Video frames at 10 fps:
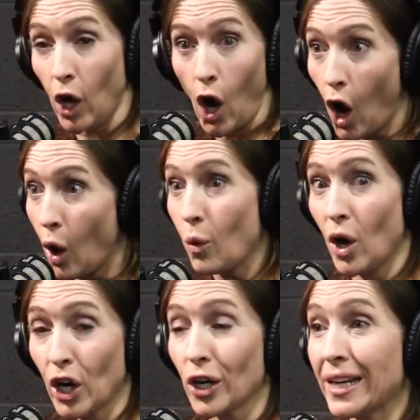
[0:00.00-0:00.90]
all want
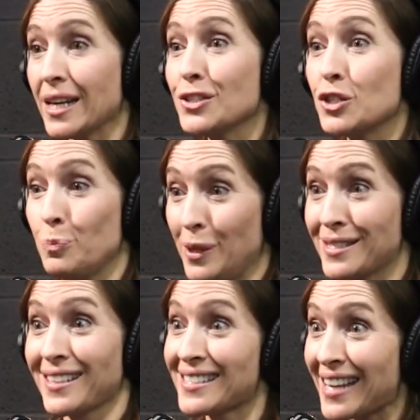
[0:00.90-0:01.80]
our kids to be
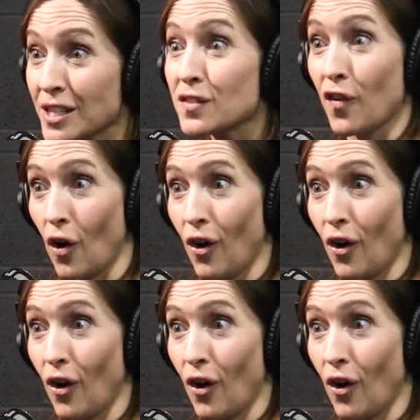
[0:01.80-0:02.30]
successful.